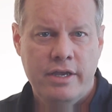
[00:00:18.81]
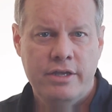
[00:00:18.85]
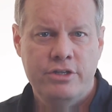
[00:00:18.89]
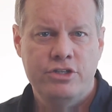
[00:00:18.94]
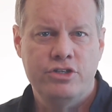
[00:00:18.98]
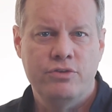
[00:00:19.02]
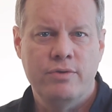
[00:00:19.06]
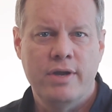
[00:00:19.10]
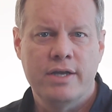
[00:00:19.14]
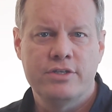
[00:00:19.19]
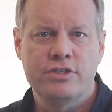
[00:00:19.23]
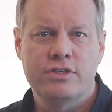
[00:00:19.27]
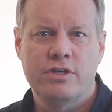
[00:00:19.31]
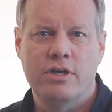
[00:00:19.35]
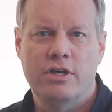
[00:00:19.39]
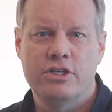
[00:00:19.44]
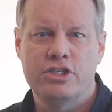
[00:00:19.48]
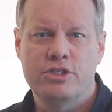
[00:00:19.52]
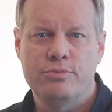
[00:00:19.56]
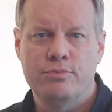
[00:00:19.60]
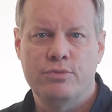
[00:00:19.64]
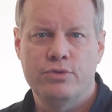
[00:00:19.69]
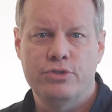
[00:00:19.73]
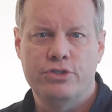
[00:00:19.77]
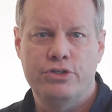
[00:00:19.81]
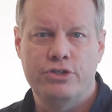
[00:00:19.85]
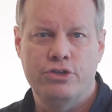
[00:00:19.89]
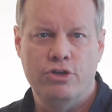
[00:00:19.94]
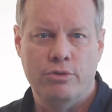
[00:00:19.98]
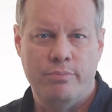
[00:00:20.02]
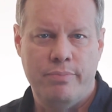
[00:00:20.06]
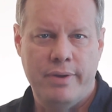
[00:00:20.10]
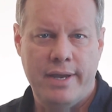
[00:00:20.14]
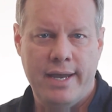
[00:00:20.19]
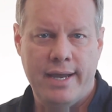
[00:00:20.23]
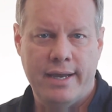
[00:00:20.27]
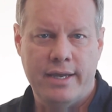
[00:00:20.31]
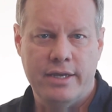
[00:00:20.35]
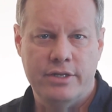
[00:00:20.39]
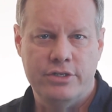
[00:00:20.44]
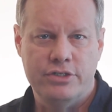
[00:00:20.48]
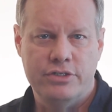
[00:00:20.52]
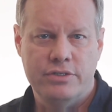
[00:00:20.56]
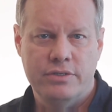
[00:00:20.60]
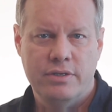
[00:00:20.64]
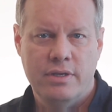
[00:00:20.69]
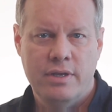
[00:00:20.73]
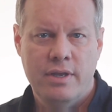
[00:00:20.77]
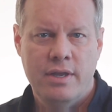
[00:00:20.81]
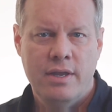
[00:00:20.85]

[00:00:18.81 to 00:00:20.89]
it directs customers to your package.